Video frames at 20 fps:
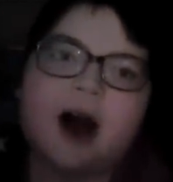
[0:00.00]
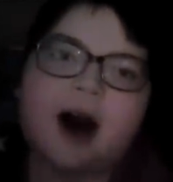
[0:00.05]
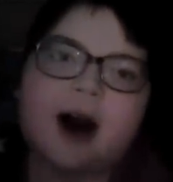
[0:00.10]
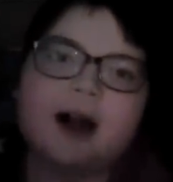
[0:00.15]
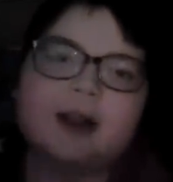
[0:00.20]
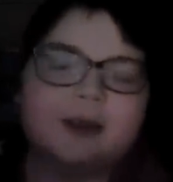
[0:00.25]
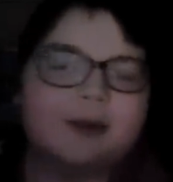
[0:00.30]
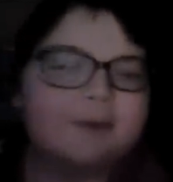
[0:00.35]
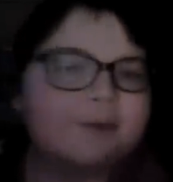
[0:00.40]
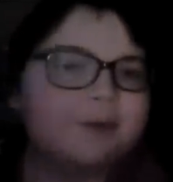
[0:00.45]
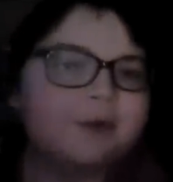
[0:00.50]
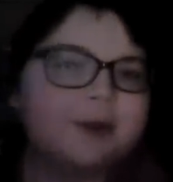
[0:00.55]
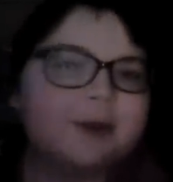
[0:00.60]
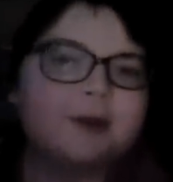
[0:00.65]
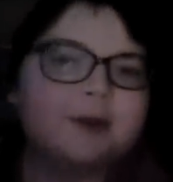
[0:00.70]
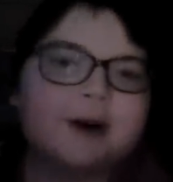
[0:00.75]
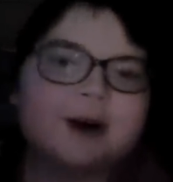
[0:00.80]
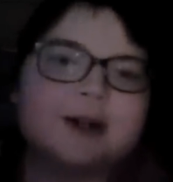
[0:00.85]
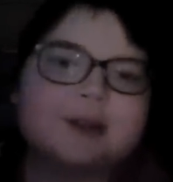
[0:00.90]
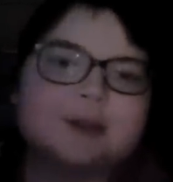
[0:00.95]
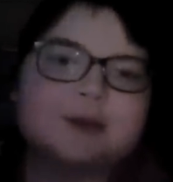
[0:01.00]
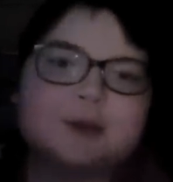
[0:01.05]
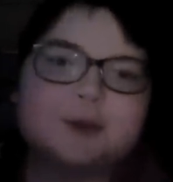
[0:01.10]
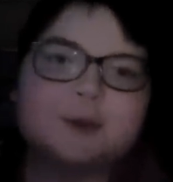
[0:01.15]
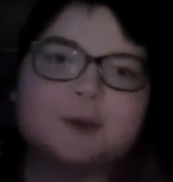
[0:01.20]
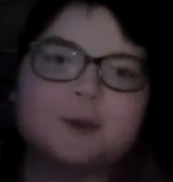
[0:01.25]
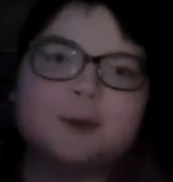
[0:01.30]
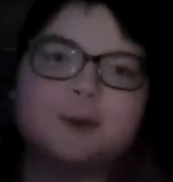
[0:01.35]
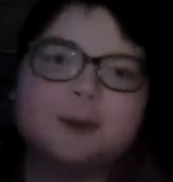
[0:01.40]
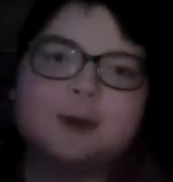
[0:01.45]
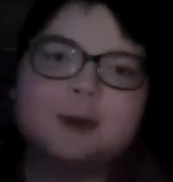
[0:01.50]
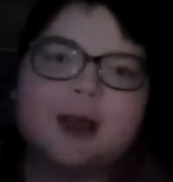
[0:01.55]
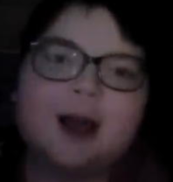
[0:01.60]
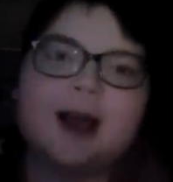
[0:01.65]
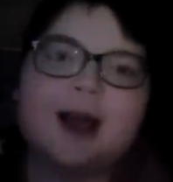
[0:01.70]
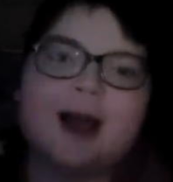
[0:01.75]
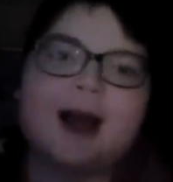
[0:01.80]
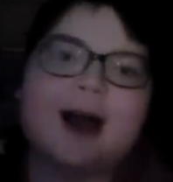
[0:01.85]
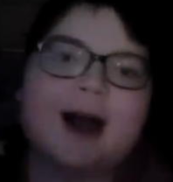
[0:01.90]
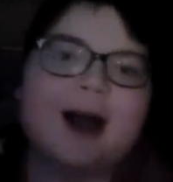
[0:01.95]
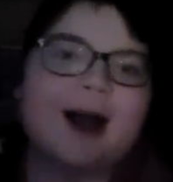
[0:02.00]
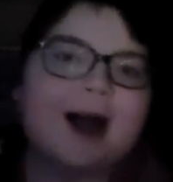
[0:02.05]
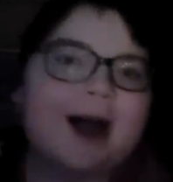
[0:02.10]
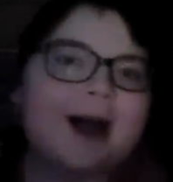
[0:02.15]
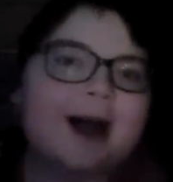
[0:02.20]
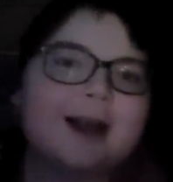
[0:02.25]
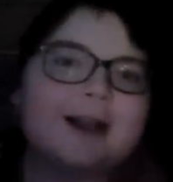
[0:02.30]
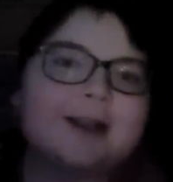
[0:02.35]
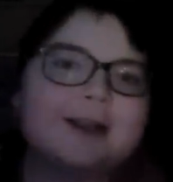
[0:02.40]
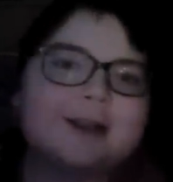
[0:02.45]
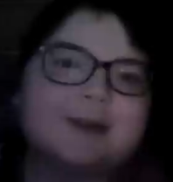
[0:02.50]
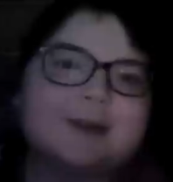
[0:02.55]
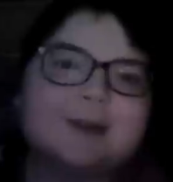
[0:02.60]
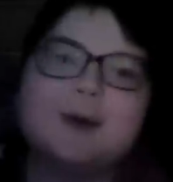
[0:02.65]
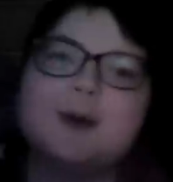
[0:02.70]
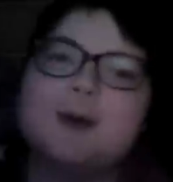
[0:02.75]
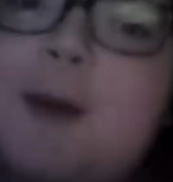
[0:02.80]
I love you guys all, and